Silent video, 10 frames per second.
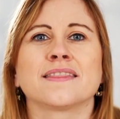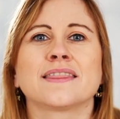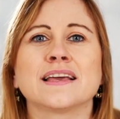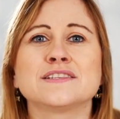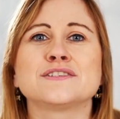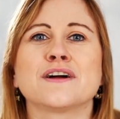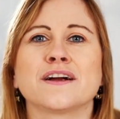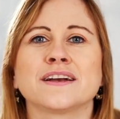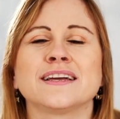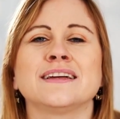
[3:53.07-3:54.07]
They
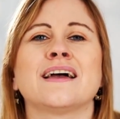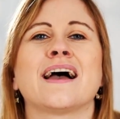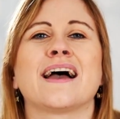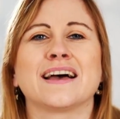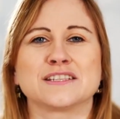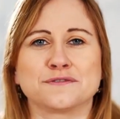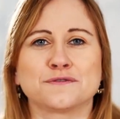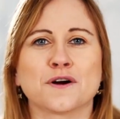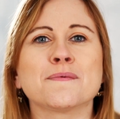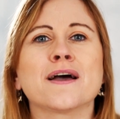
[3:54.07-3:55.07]
started as a
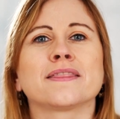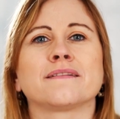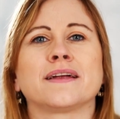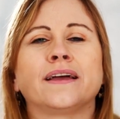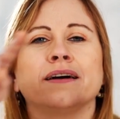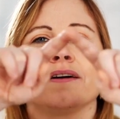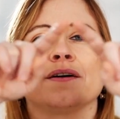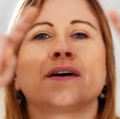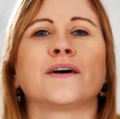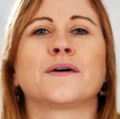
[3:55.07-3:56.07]
4x3,
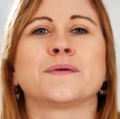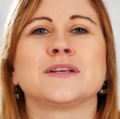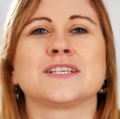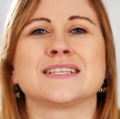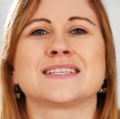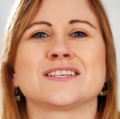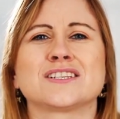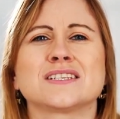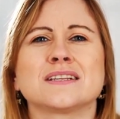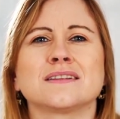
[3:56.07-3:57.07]
which is
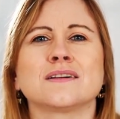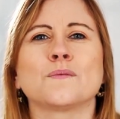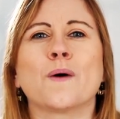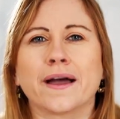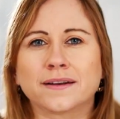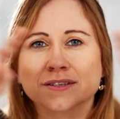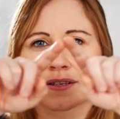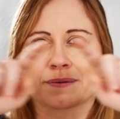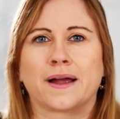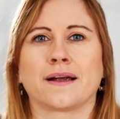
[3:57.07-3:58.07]
just a little wider
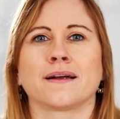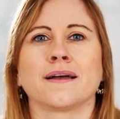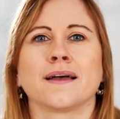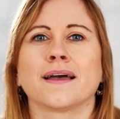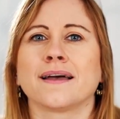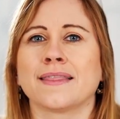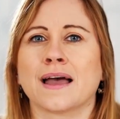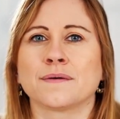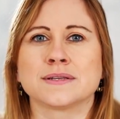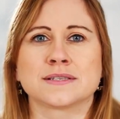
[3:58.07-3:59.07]
square, and
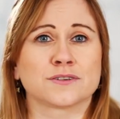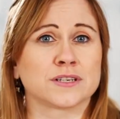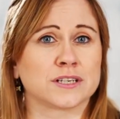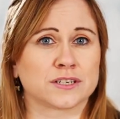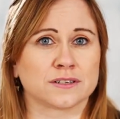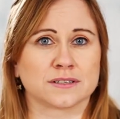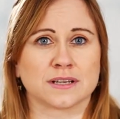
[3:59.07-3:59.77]
that was traditional